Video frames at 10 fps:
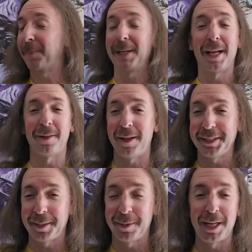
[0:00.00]
But
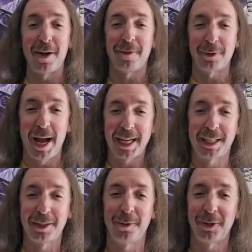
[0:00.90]
nonetheless, I'm getting off
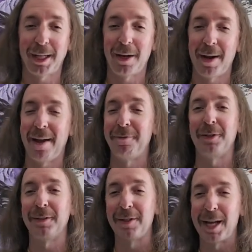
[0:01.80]
track. Go check out
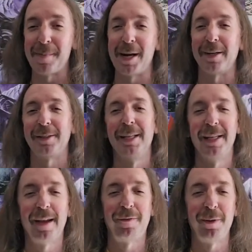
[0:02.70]
Effigy of Nightmares
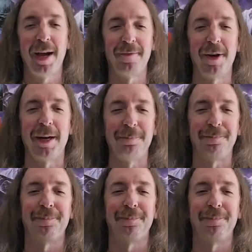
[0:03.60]
if you have not.